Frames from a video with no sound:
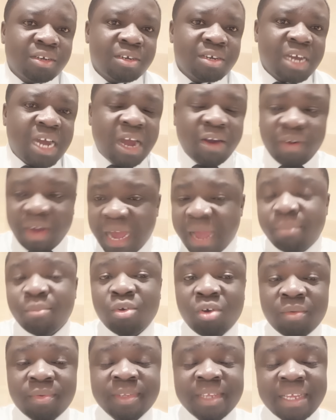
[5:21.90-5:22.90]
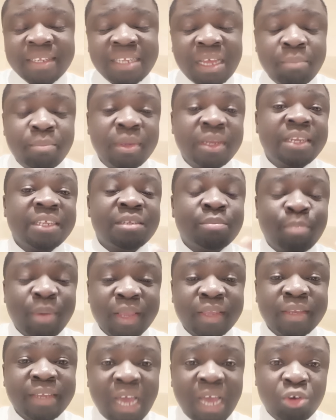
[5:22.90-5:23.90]
Our army officers have been
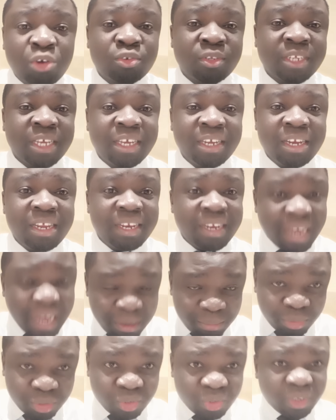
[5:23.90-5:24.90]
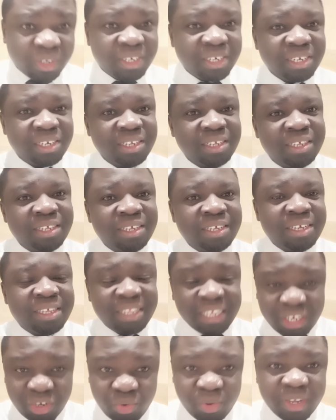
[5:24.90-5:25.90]
dispatched outside in AMISOM.
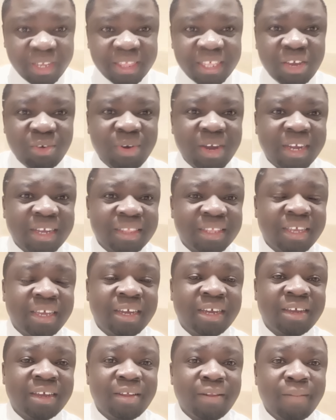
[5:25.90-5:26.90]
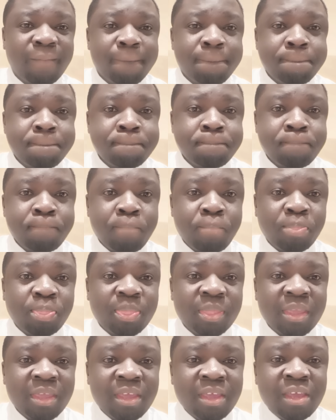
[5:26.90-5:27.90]
They are doing their work there.
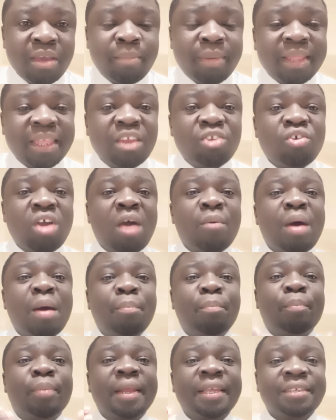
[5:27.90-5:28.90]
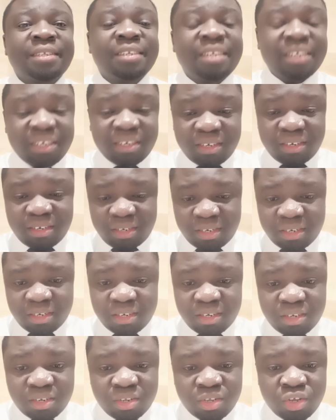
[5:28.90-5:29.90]
But then you have a president
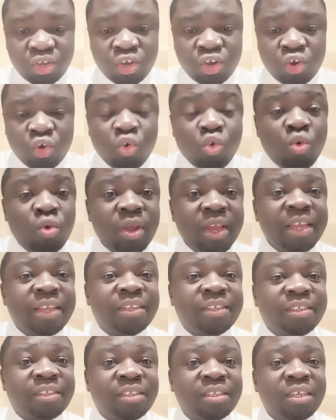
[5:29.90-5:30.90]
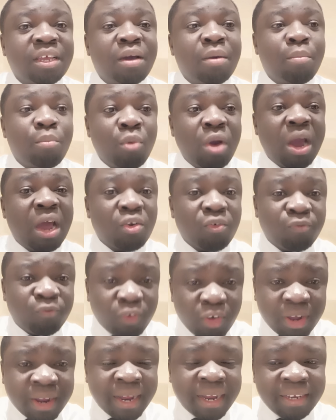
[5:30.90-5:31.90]
who is more
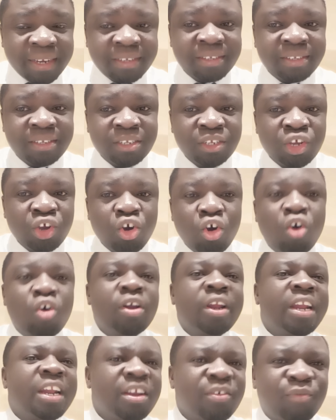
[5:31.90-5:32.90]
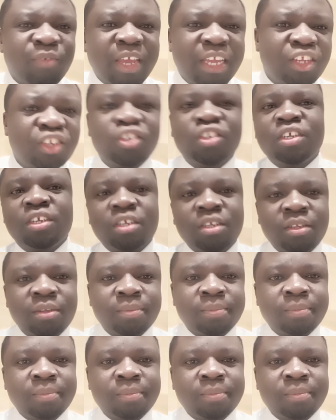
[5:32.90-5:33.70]
focused on revenging.